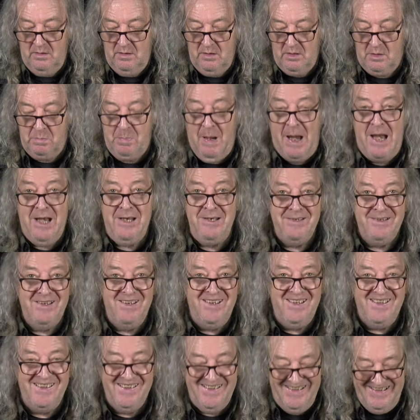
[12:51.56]
spent
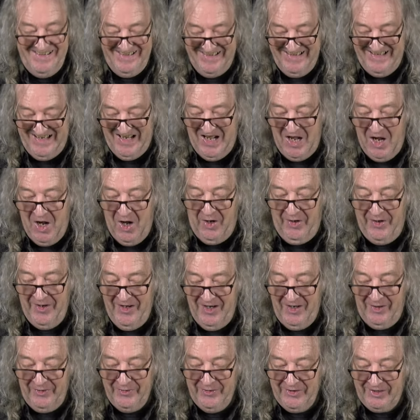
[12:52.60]

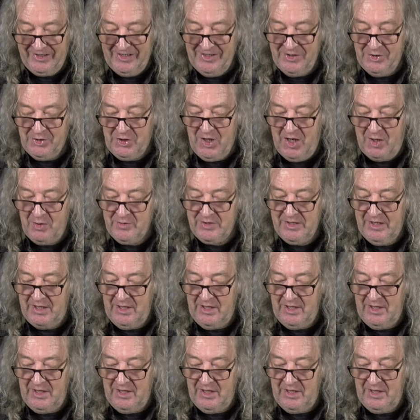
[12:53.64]
on the controls.